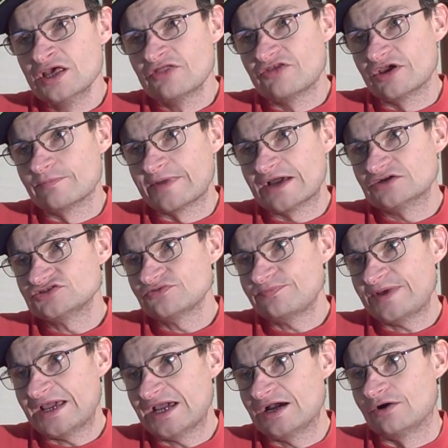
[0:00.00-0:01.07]
The amount of
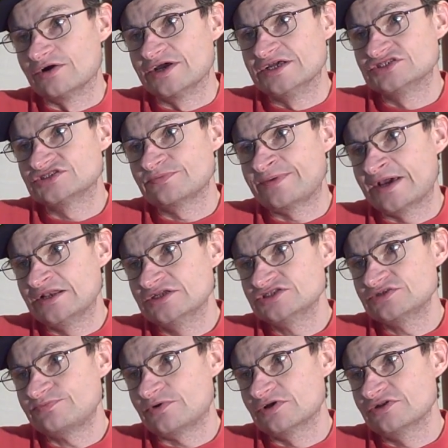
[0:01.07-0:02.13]
power is dependent
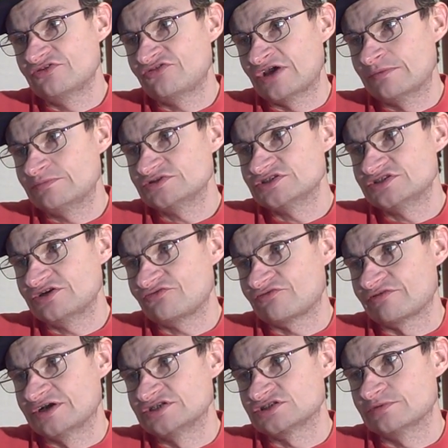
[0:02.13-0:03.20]
upon the temperature
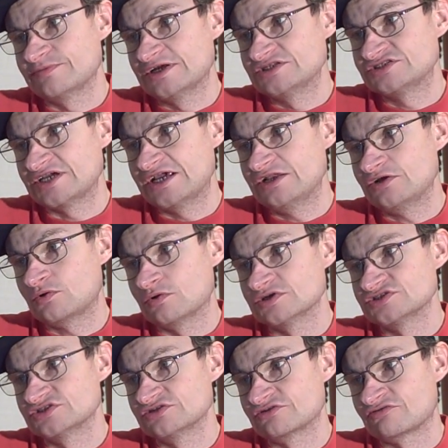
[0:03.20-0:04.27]
differential maintained
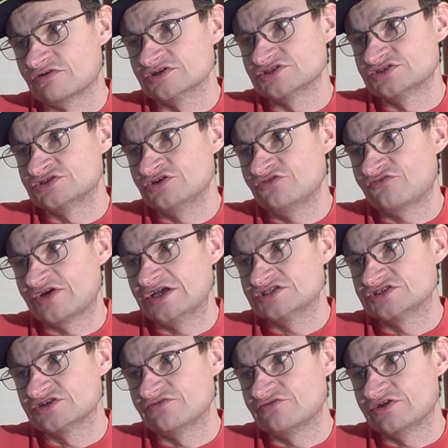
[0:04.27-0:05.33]
across the two
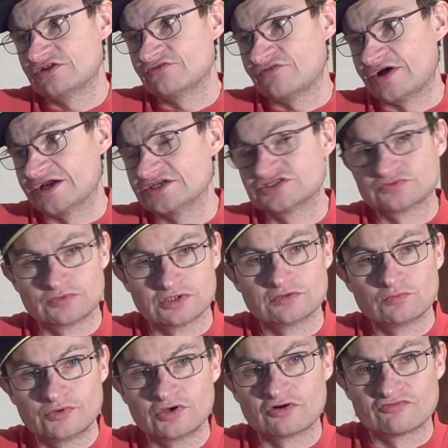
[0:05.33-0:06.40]
faces of the device. Well,
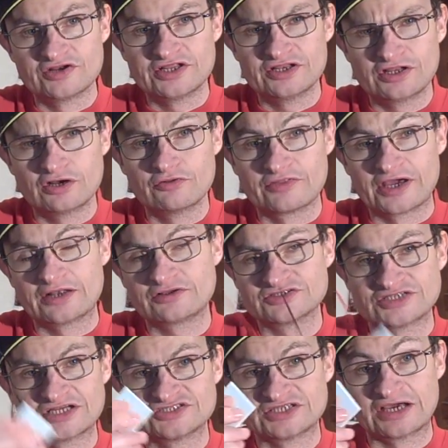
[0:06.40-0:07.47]
we already know that because
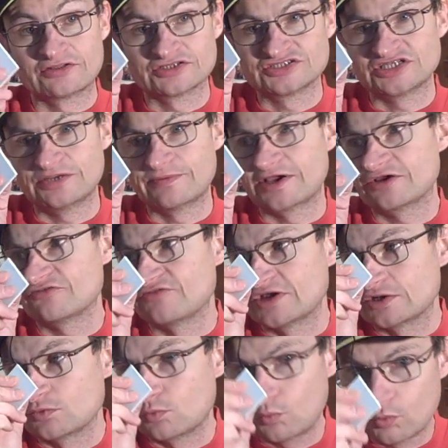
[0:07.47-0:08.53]
that's how the Seebeck
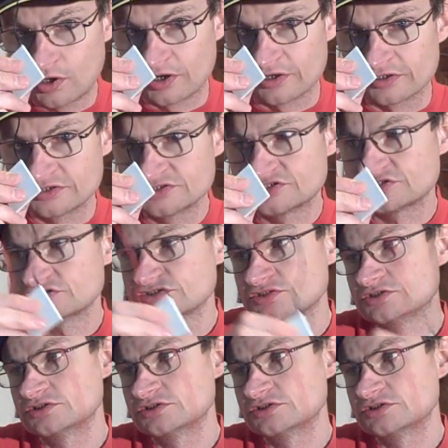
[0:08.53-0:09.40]
effect works.